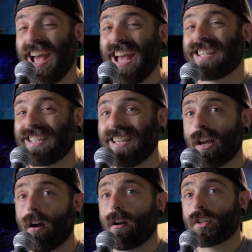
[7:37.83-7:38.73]

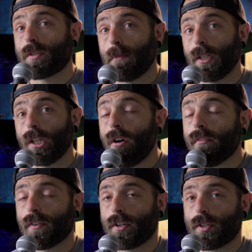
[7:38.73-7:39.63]
SD cards below
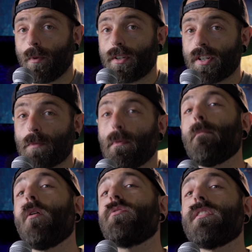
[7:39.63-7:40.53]
for your Switches, but
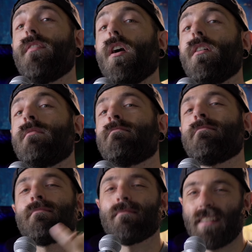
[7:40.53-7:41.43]
most of all,
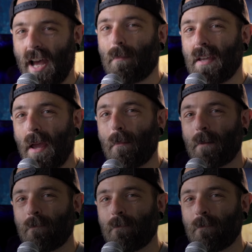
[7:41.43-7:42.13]
happy gaming.